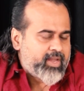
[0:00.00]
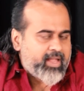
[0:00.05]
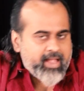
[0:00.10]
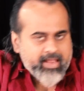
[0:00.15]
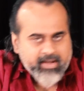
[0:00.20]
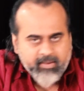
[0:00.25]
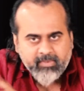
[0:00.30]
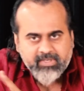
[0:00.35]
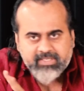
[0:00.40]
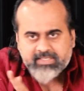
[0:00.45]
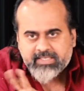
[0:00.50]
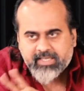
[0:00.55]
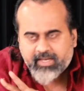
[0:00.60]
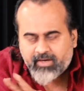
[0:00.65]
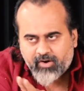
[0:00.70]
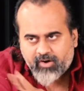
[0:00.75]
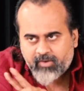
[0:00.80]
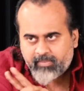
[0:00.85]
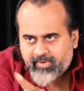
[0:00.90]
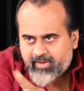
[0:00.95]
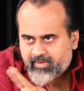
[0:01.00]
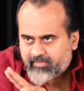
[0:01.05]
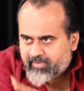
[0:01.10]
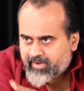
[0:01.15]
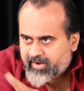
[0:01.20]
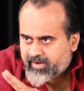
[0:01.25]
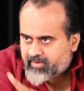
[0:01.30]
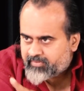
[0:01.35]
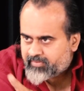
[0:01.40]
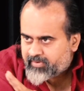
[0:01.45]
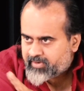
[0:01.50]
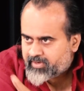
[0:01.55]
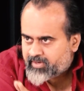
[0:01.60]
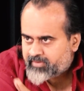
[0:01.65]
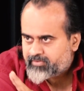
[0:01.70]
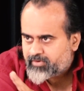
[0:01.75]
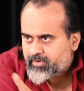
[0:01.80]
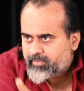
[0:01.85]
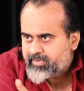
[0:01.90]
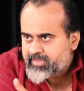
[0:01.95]
Animals cannot behave very
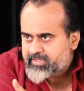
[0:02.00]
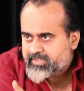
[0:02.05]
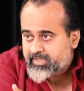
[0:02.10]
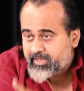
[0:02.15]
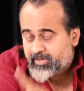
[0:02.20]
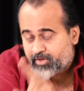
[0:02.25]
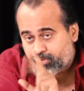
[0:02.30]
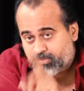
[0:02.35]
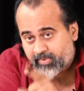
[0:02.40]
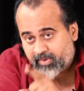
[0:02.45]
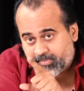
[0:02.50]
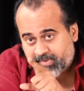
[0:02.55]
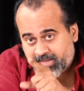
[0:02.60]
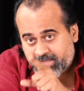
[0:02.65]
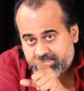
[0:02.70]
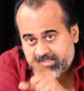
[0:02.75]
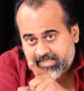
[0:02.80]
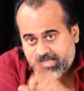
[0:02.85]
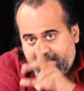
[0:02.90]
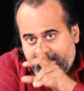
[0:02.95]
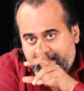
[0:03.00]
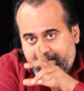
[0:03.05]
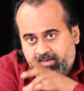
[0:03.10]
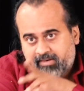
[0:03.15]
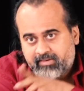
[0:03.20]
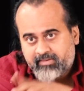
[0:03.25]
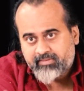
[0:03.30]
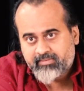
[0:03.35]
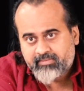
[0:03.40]
differently from each other. Human beings can.